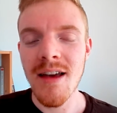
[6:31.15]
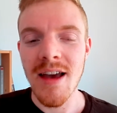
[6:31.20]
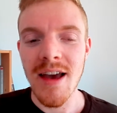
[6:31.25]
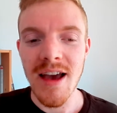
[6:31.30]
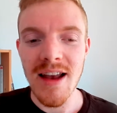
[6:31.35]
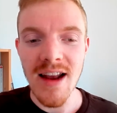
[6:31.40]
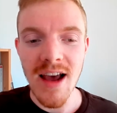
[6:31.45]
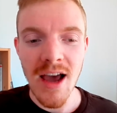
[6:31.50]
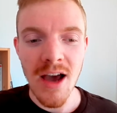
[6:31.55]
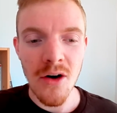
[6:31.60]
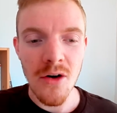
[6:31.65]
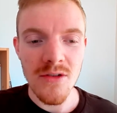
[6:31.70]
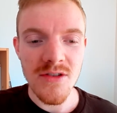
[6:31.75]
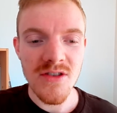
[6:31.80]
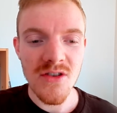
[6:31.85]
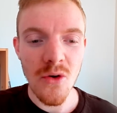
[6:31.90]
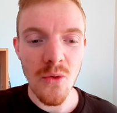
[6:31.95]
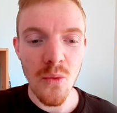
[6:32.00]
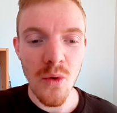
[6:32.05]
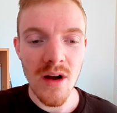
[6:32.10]
And I
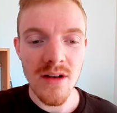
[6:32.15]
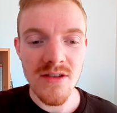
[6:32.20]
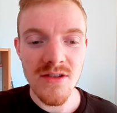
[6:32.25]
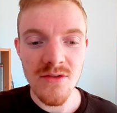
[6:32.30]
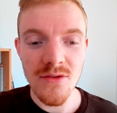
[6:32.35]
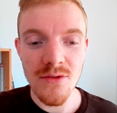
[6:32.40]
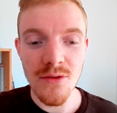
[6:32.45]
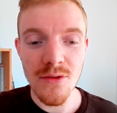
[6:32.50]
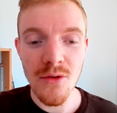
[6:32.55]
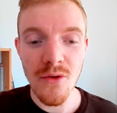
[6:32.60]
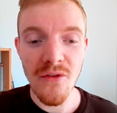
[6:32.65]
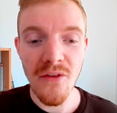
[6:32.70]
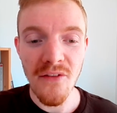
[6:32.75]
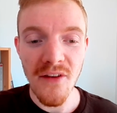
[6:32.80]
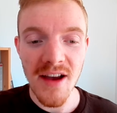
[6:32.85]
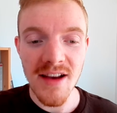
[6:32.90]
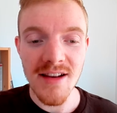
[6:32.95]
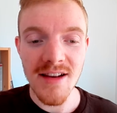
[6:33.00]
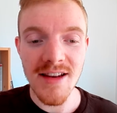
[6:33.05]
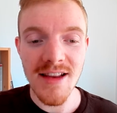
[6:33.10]
also want to
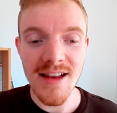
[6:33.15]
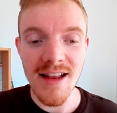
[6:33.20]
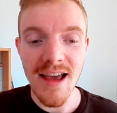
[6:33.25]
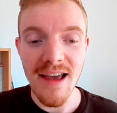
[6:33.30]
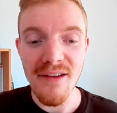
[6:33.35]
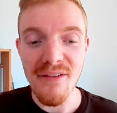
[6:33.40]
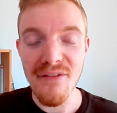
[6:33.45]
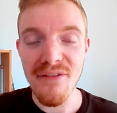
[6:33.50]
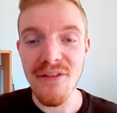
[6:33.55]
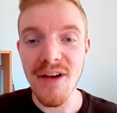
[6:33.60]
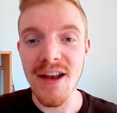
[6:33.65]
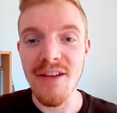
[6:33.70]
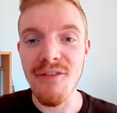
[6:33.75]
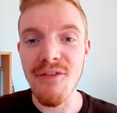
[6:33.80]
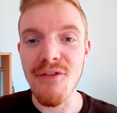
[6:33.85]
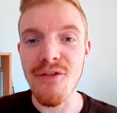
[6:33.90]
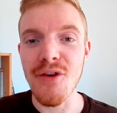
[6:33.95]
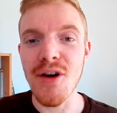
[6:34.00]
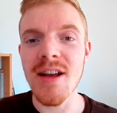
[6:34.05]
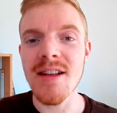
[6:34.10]
finally like find
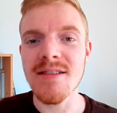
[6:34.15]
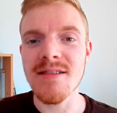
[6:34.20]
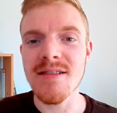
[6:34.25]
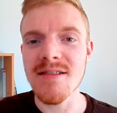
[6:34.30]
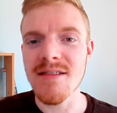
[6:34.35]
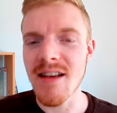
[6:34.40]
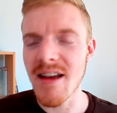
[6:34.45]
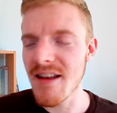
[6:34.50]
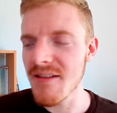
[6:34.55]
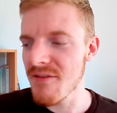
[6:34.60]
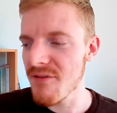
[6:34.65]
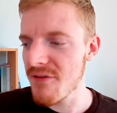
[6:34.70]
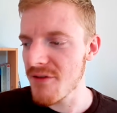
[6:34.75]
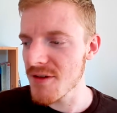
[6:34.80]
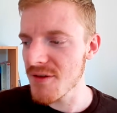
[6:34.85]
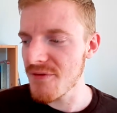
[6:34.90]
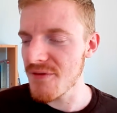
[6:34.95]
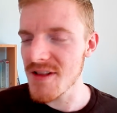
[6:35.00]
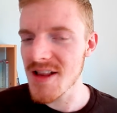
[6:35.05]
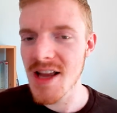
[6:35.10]
friends and
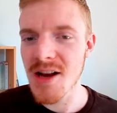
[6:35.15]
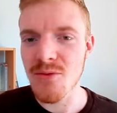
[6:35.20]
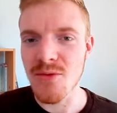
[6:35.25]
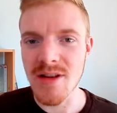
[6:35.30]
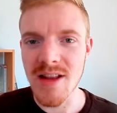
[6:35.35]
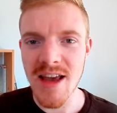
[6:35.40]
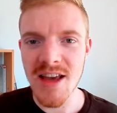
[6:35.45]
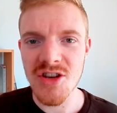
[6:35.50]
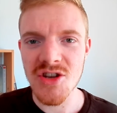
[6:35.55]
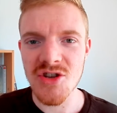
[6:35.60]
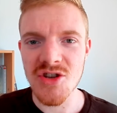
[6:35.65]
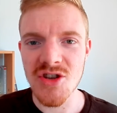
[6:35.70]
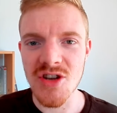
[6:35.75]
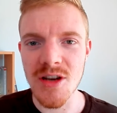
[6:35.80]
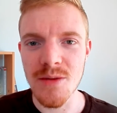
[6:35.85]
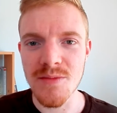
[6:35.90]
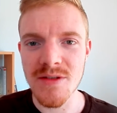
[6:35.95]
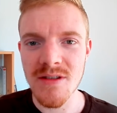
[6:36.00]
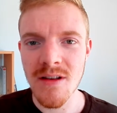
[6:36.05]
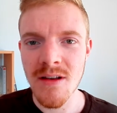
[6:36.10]
fulfilling
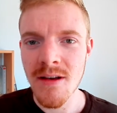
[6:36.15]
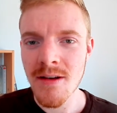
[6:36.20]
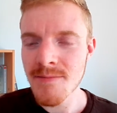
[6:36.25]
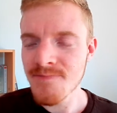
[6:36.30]
relationships.